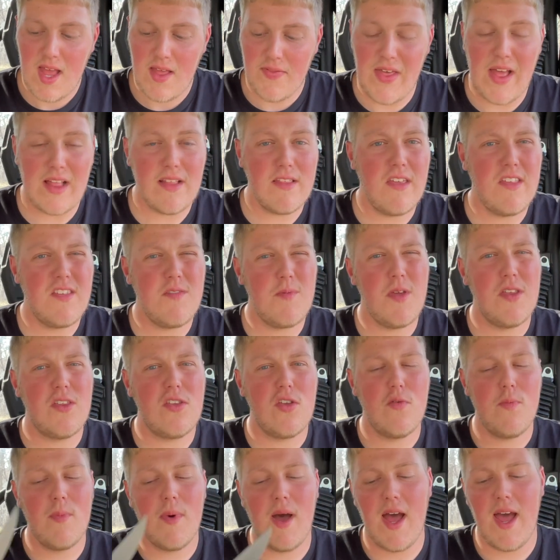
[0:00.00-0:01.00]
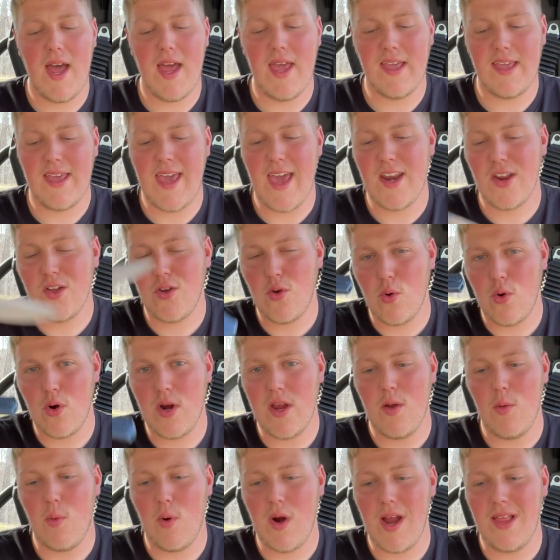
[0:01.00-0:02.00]
That leads me to my
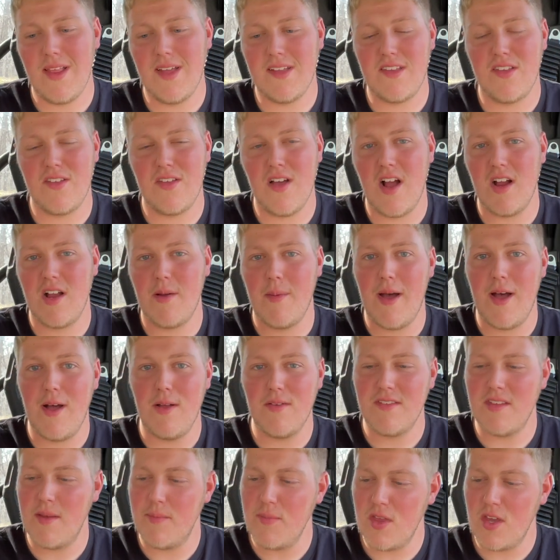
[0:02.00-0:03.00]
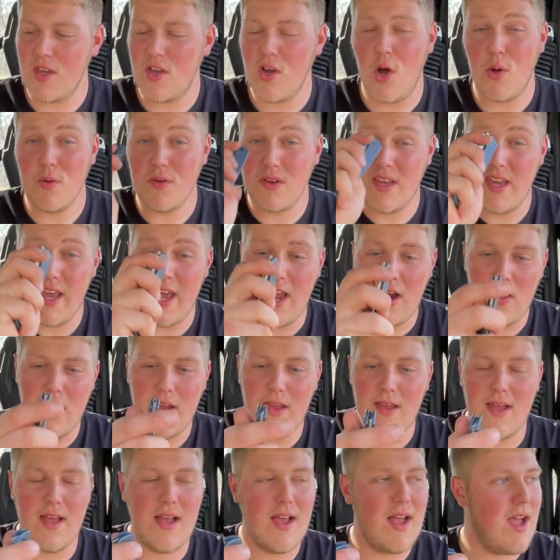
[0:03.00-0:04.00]
category where I like to talk about something called
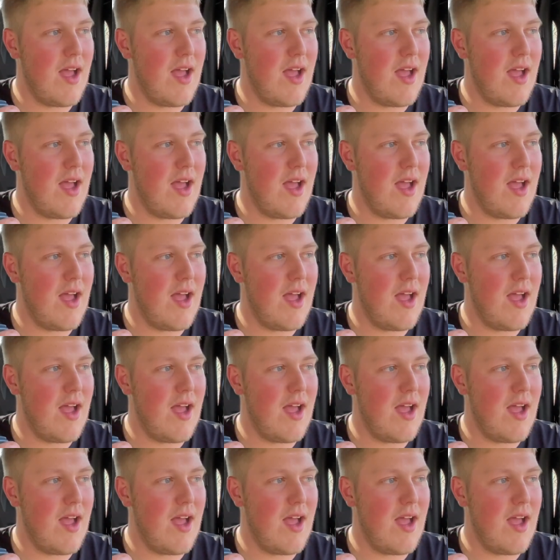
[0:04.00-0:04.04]
carry. I'm